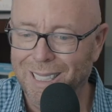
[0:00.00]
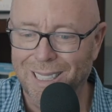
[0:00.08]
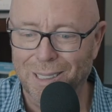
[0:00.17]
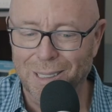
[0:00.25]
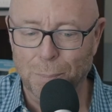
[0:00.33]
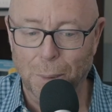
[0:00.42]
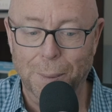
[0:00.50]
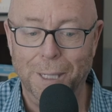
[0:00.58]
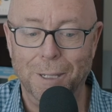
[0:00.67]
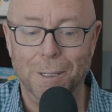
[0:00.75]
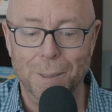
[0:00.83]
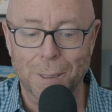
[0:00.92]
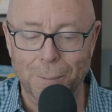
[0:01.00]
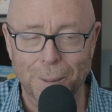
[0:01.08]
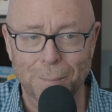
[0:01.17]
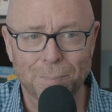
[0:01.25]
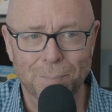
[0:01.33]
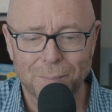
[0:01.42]
you know, prepare to be
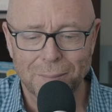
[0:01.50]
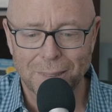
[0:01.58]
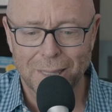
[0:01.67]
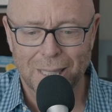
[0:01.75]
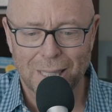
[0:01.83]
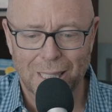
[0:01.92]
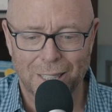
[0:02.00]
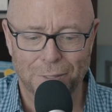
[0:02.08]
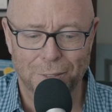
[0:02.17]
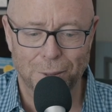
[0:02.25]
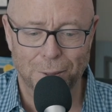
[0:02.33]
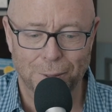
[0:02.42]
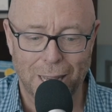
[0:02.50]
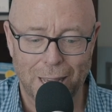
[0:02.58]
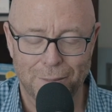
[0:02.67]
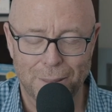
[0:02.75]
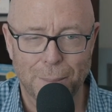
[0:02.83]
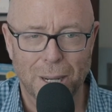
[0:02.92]
one. If you
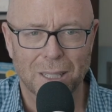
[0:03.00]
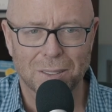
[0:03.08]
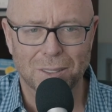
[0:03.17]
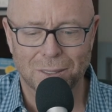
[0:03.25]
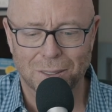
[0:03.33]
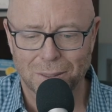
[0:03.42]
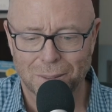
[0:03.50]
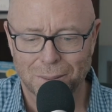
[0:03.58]
have the bus,